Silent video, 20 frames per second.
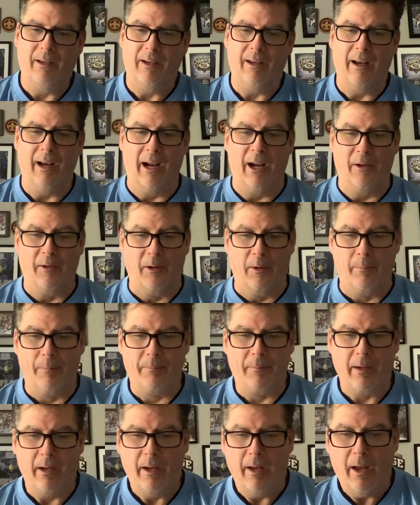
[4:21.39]
I don't know.
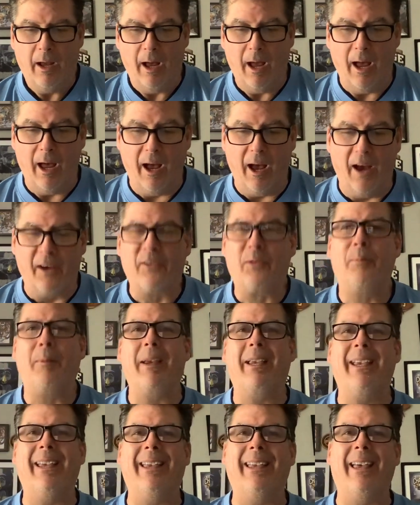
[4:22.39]

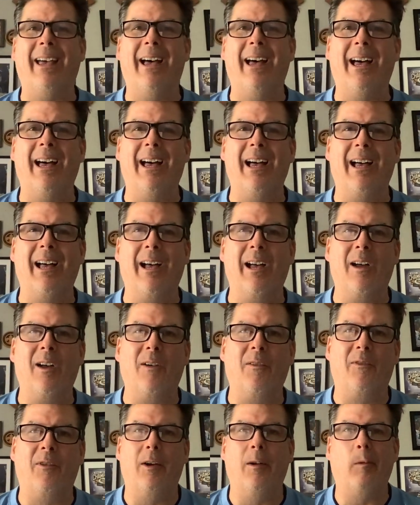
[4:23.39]
Speaking
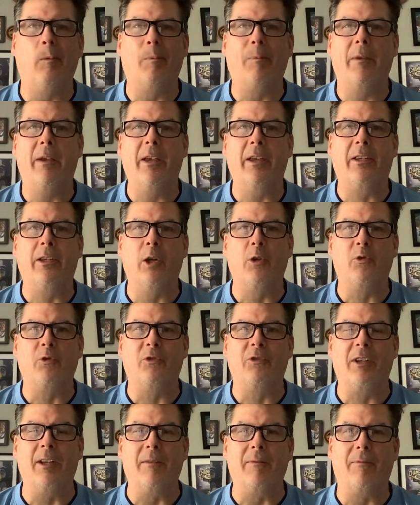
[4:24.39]
of head
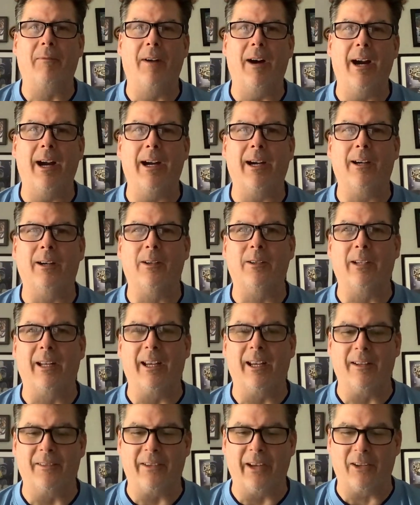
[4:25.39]
coaches getting fired
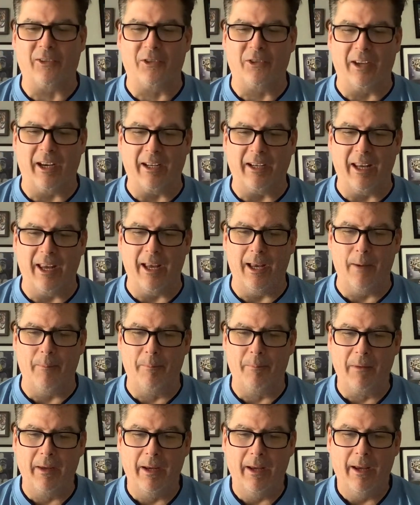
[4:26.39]
and Texas
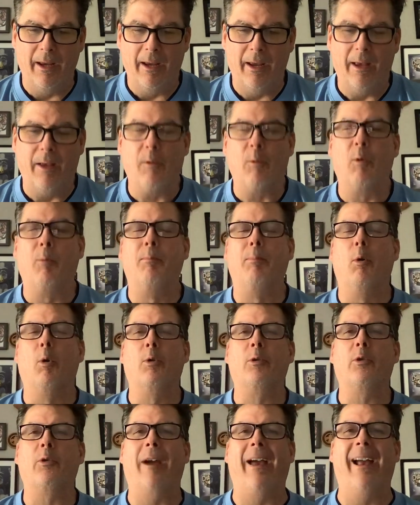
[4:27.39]
A&M,
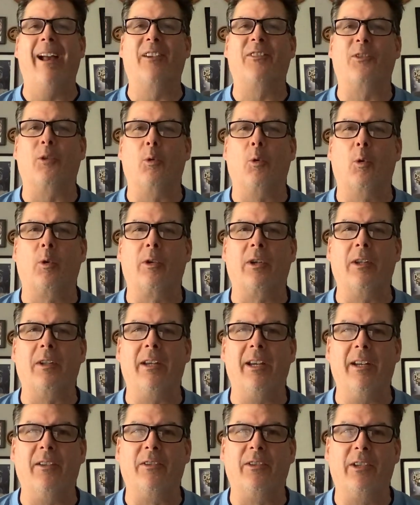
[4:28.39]
reporter asked Oregon
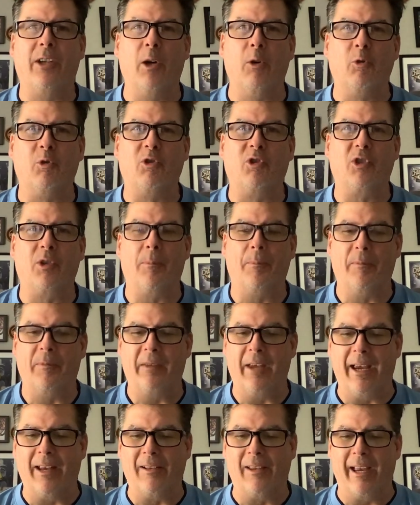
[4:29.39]
head coach
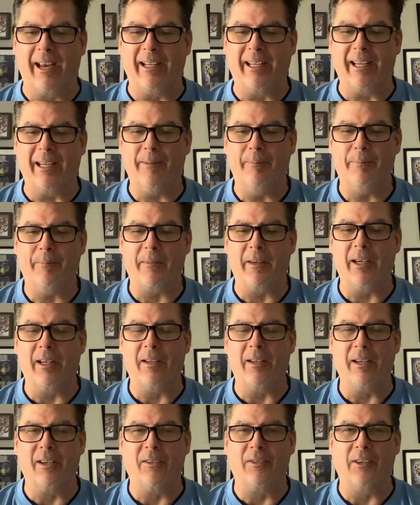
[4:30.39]
Dan Lanning
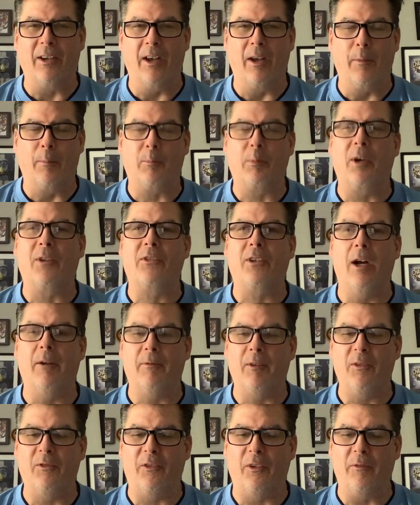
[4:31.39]
in his press
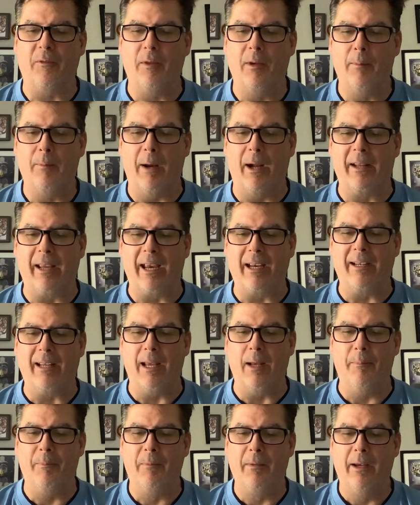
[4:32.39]
conference about
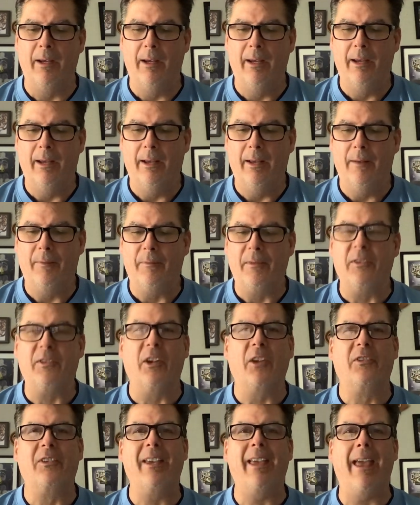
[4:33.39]
A&M. He
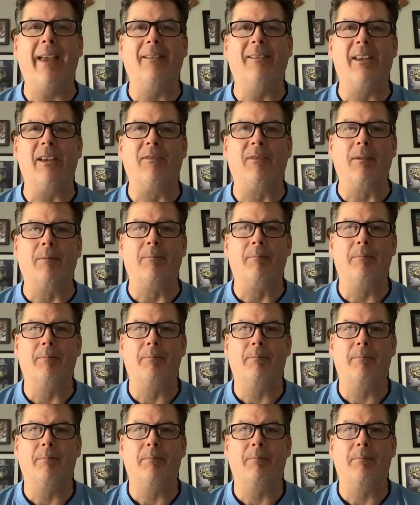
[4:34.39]
says he ain't leaving.